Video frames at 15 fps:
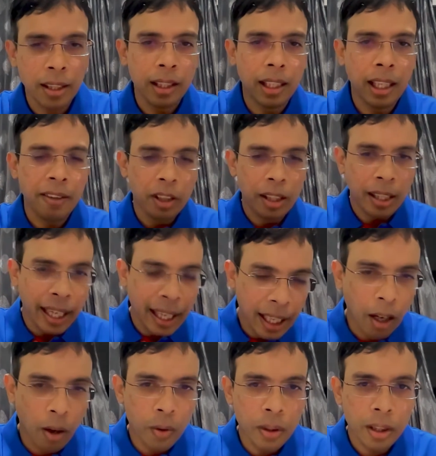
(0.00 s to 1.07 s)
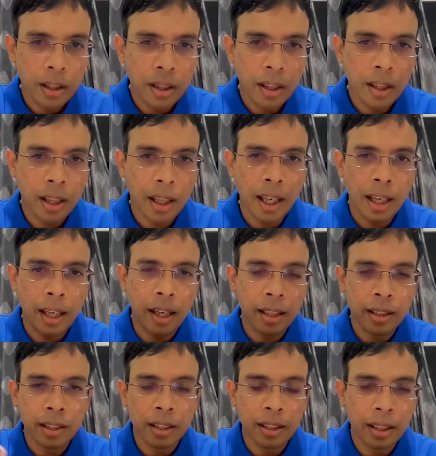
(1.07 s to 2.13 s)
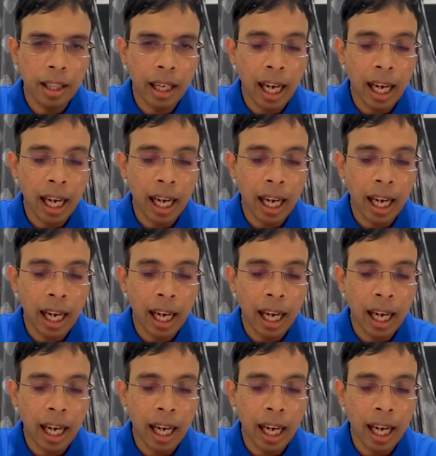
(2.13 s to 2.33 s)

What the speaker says: They will take it out, and